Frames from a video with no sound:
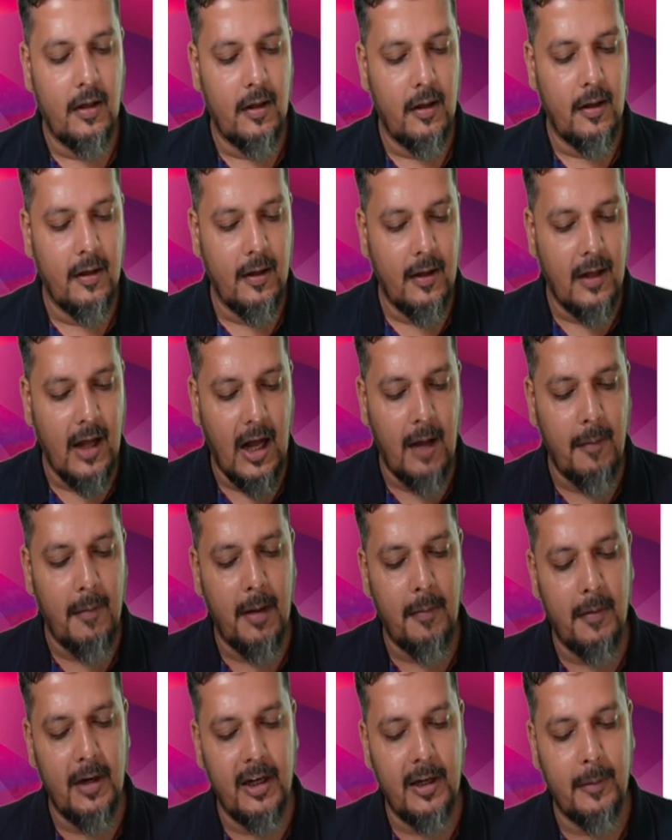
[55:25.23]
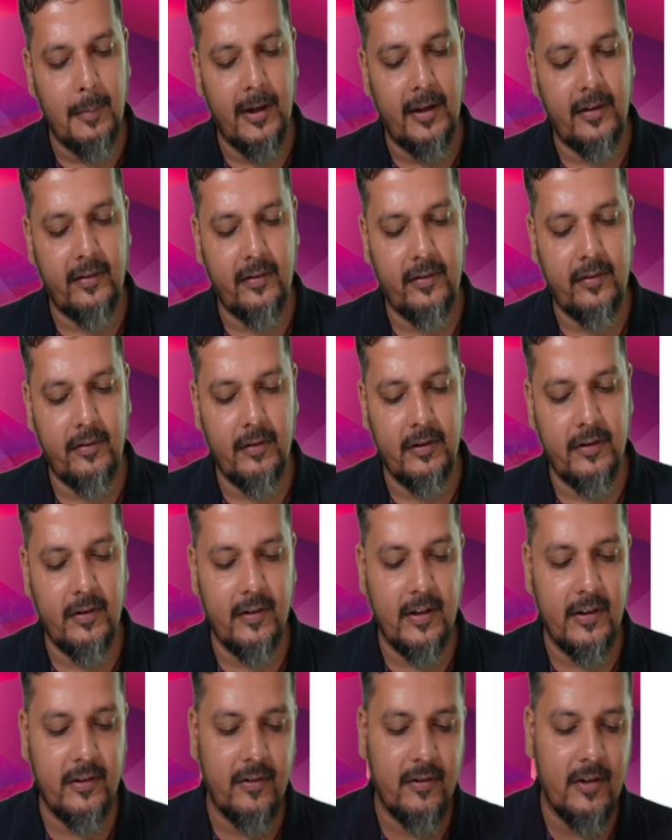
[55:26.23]
Gamma Multiplex, which is
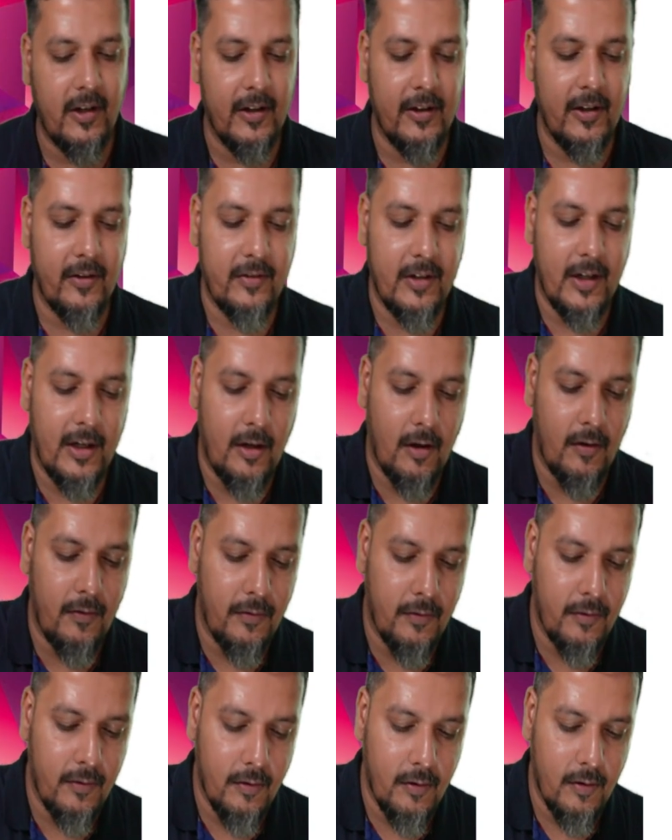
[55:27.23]
registered in the state of